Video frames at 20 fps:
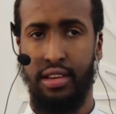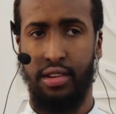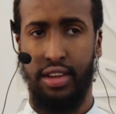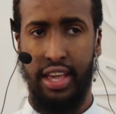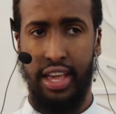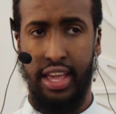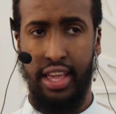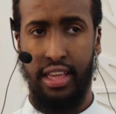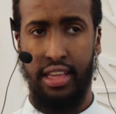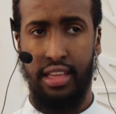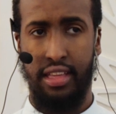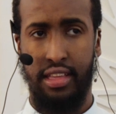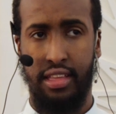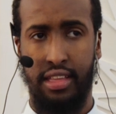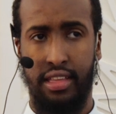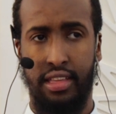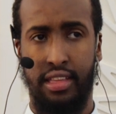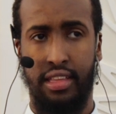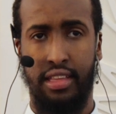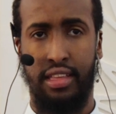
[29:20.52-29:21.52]
Okay?
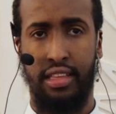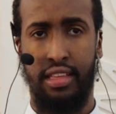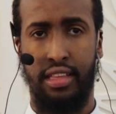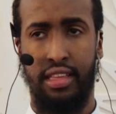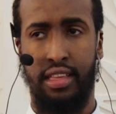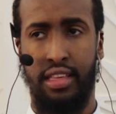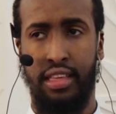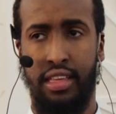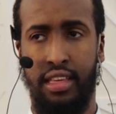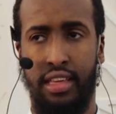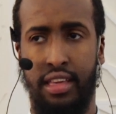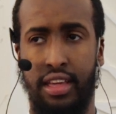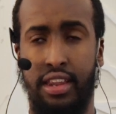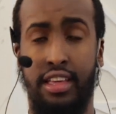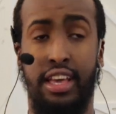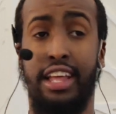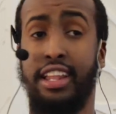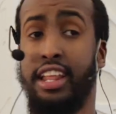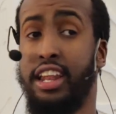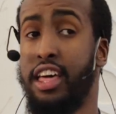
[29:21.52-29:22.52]

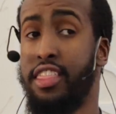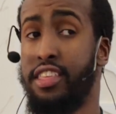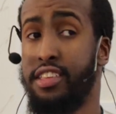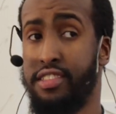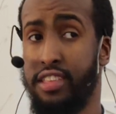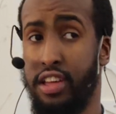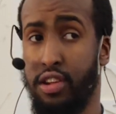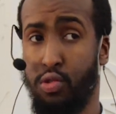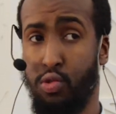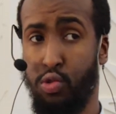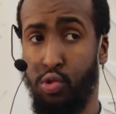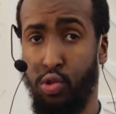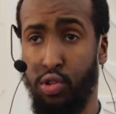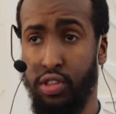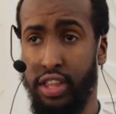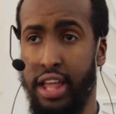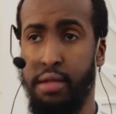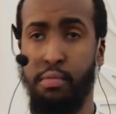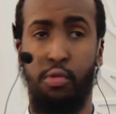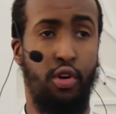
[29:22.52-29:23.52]
He had another son
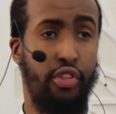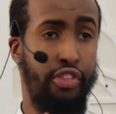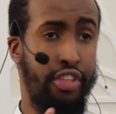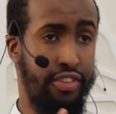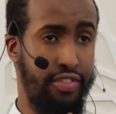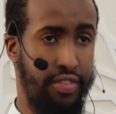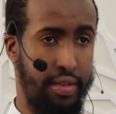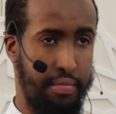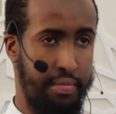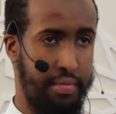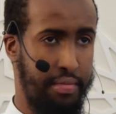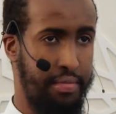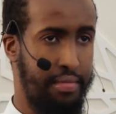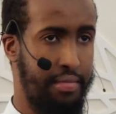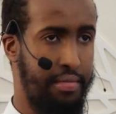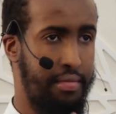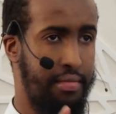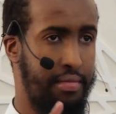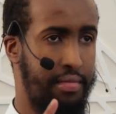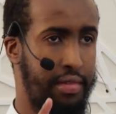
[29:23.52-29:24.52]
called Al-Mu'tasim.
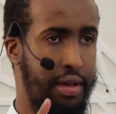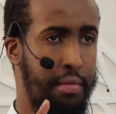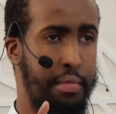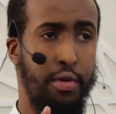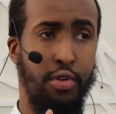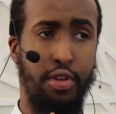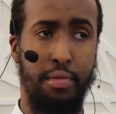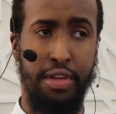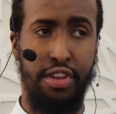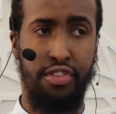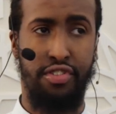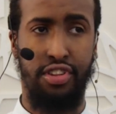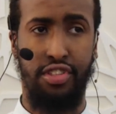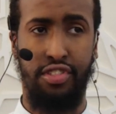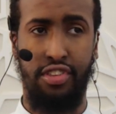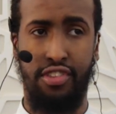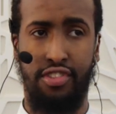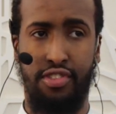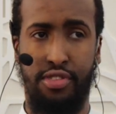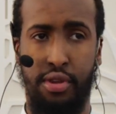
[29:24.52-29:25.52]
I'm only
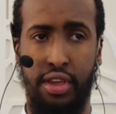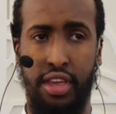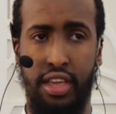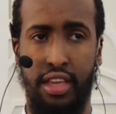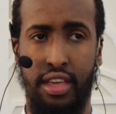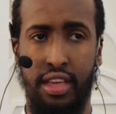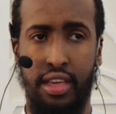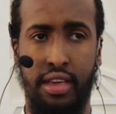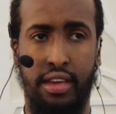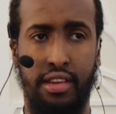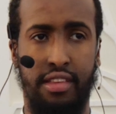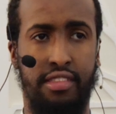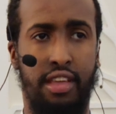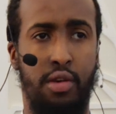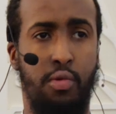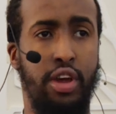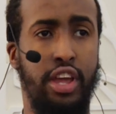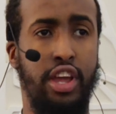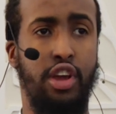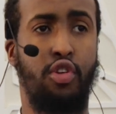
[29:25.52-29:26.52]
mentioning these three because
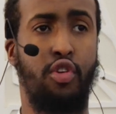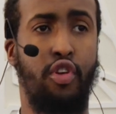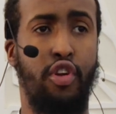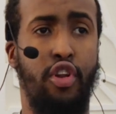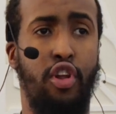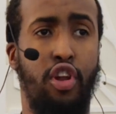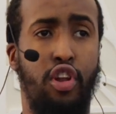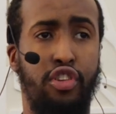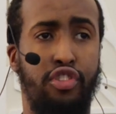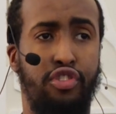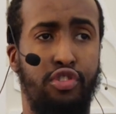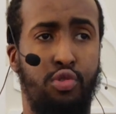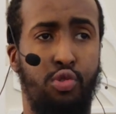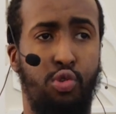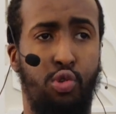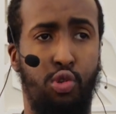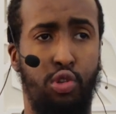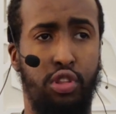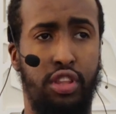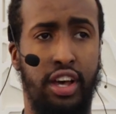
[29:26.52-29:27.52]
they were in
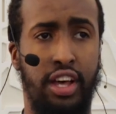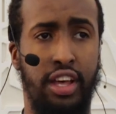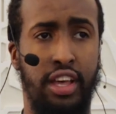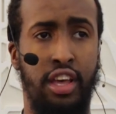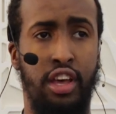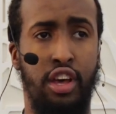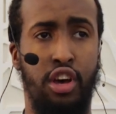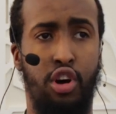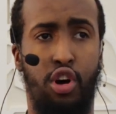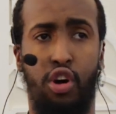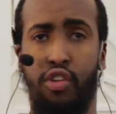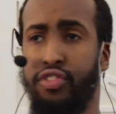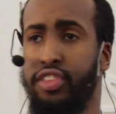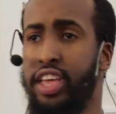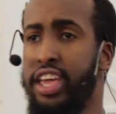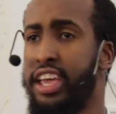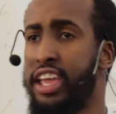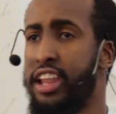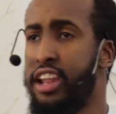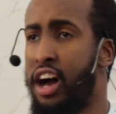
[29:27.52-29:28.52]
chronological order of
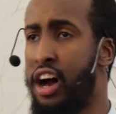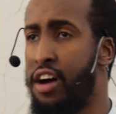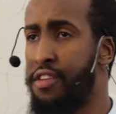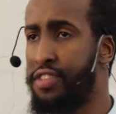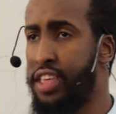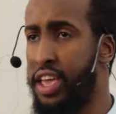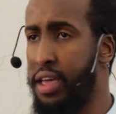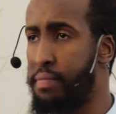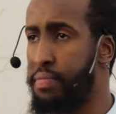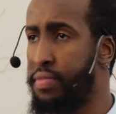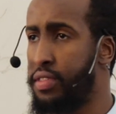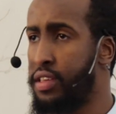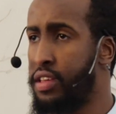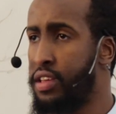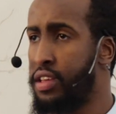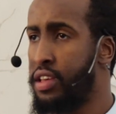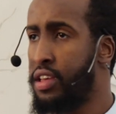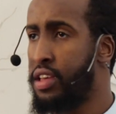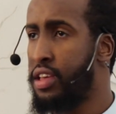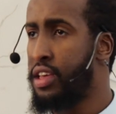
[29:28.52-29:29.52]
taking after him.
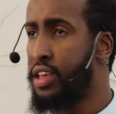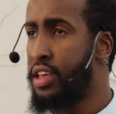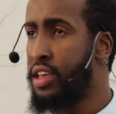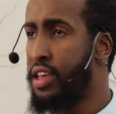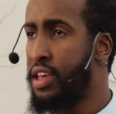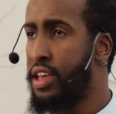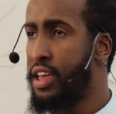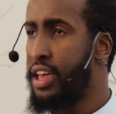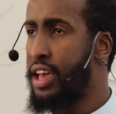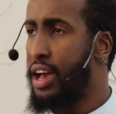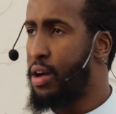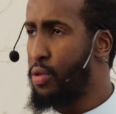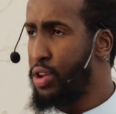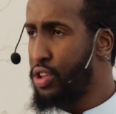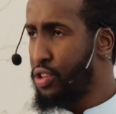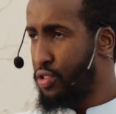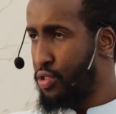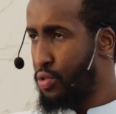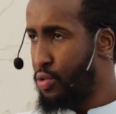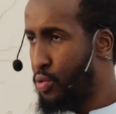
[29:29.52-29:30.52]
I
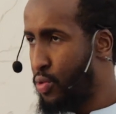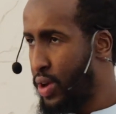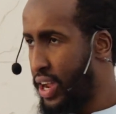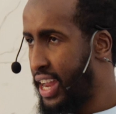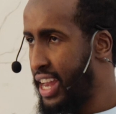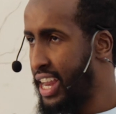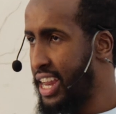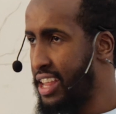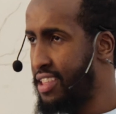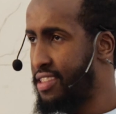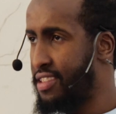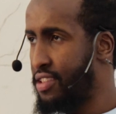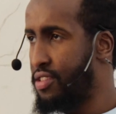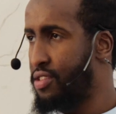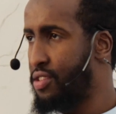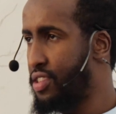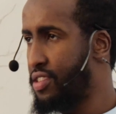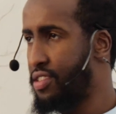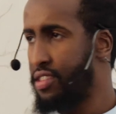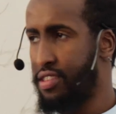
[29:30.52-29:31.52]
want you to quickly listen
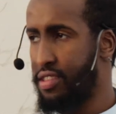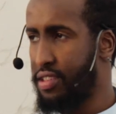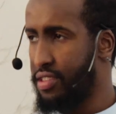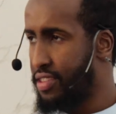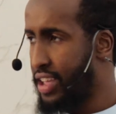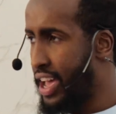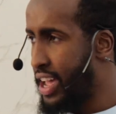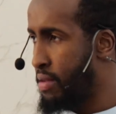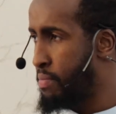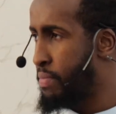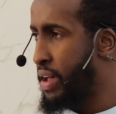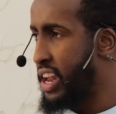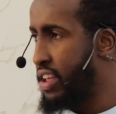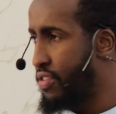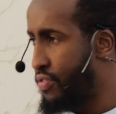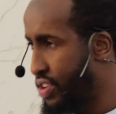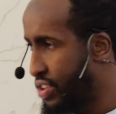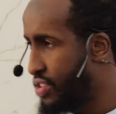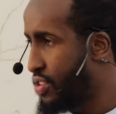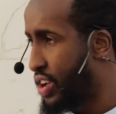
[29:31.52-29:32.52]
to this as a side
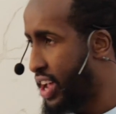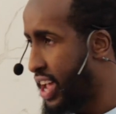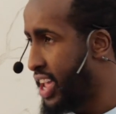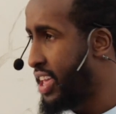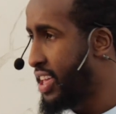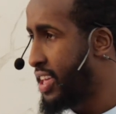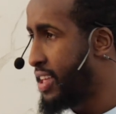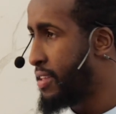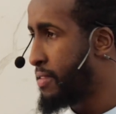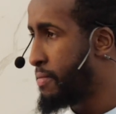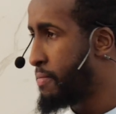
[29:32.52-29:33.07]
benefit, okay?